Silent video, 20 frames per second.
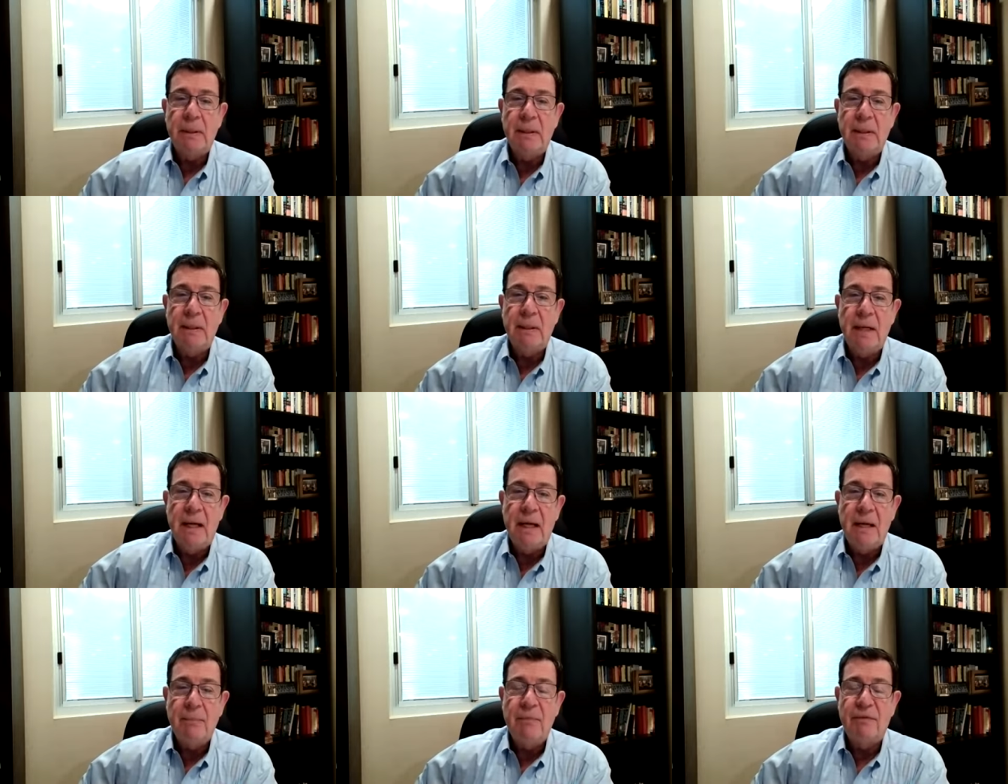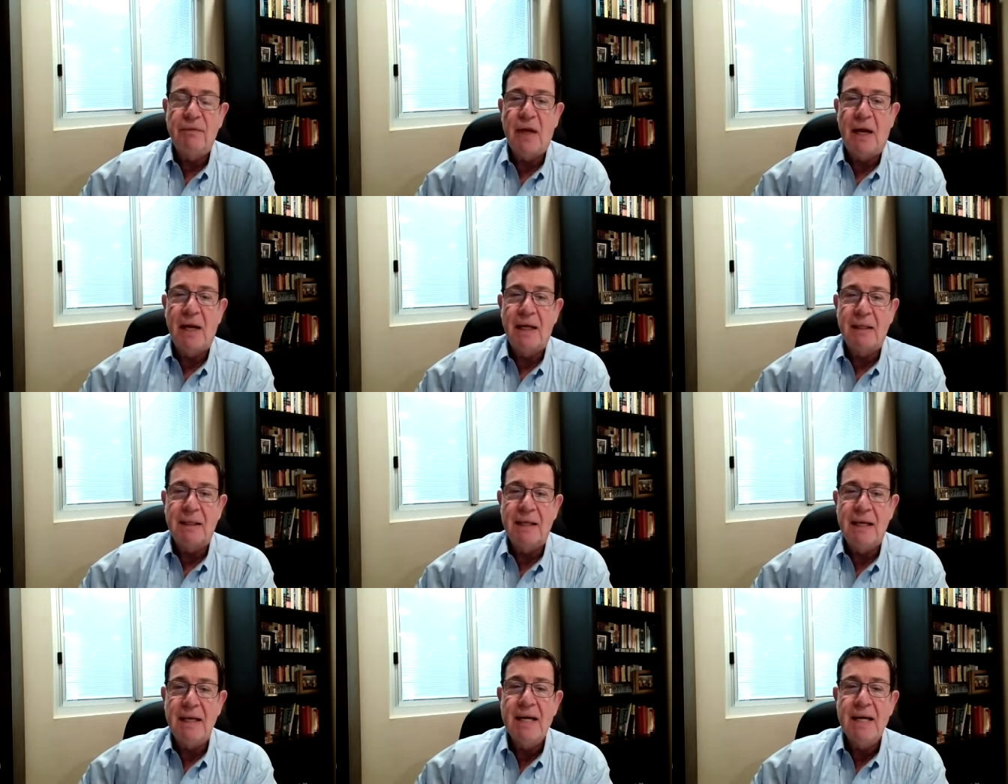The name of the
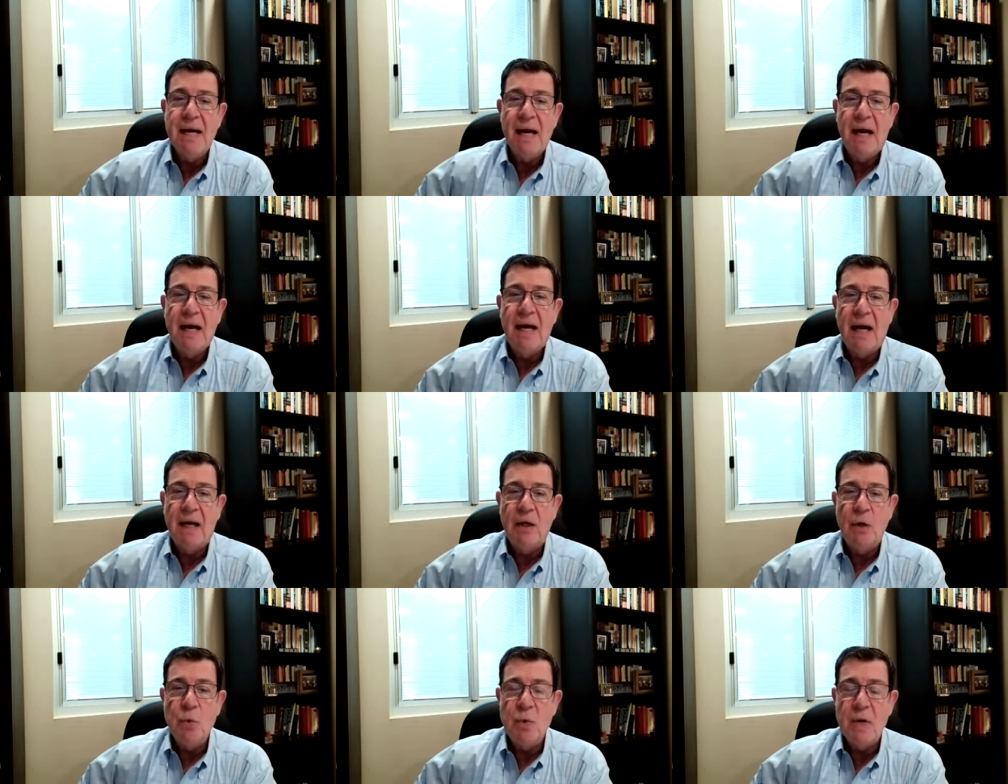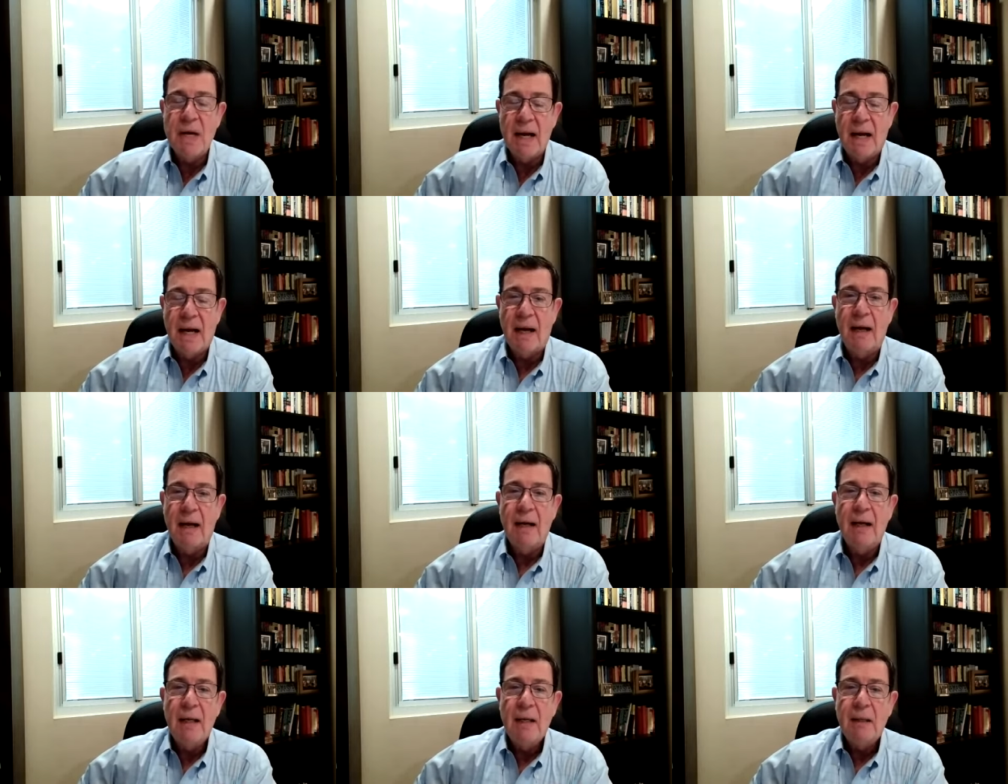holiday,
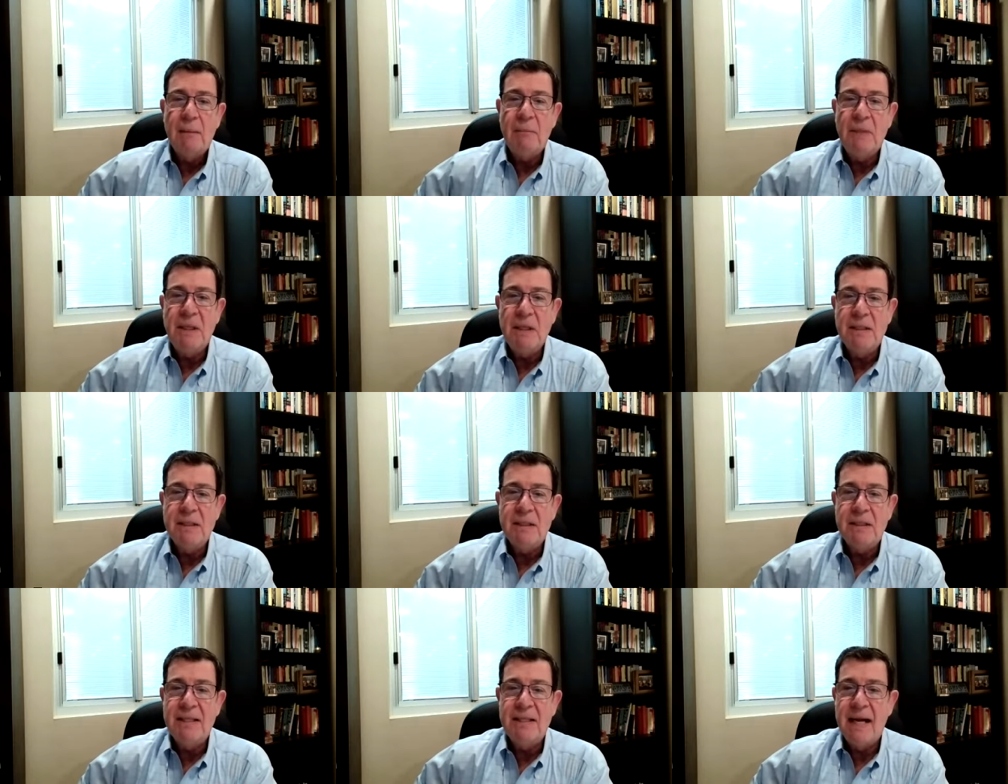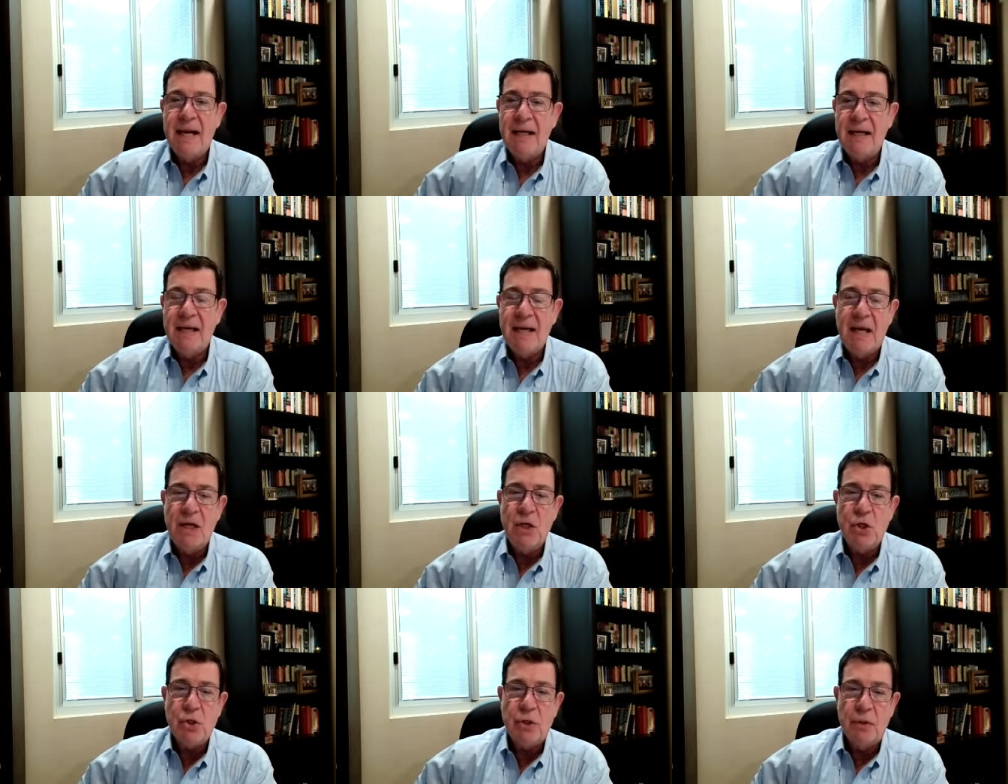Hanukkah, means
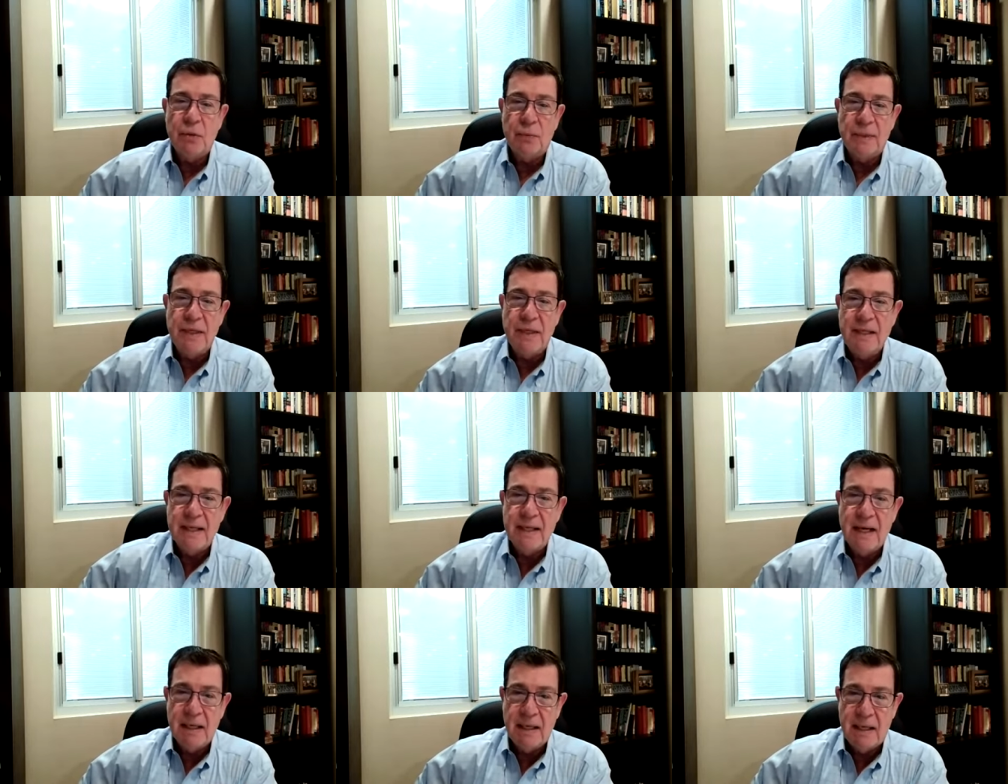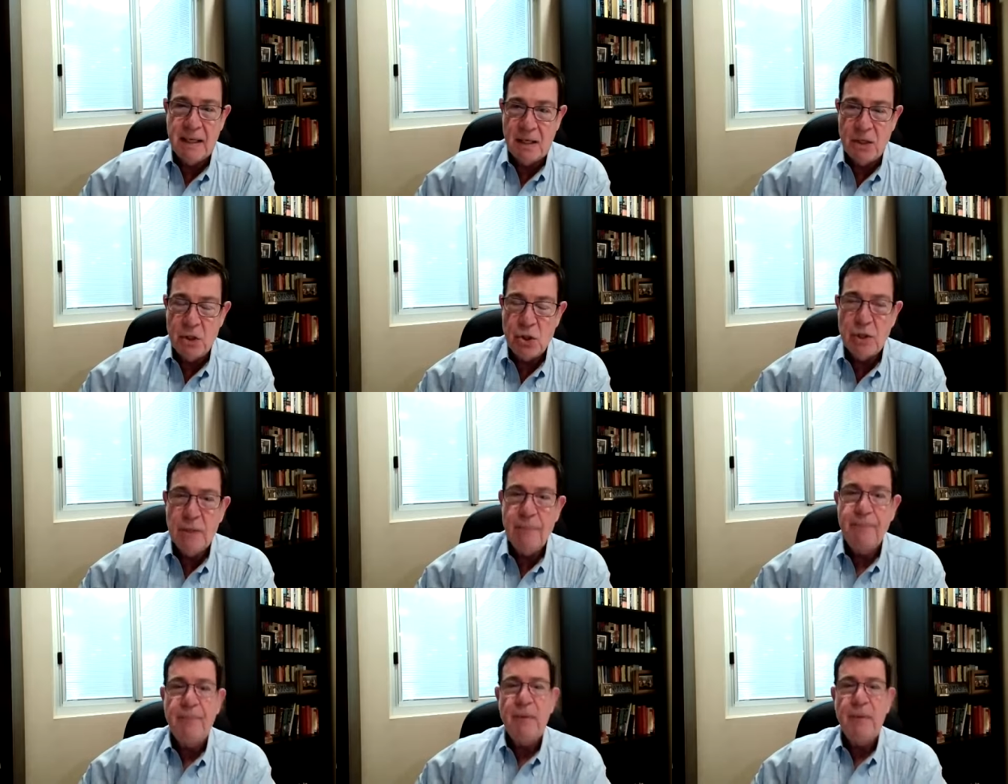dedication,
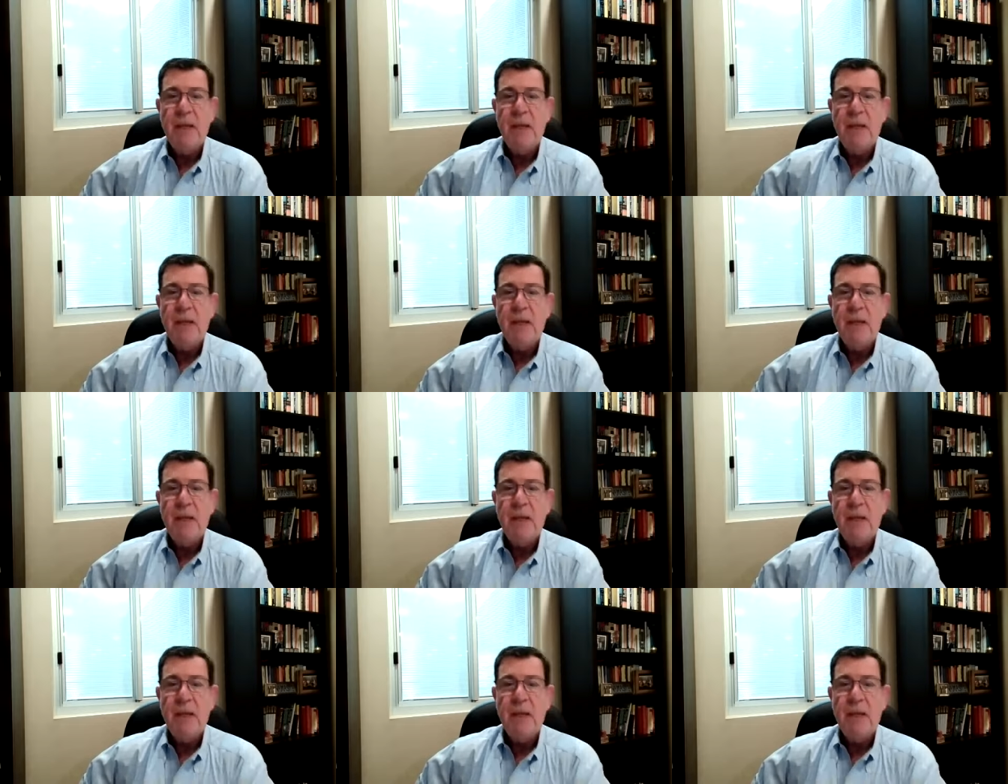rededication,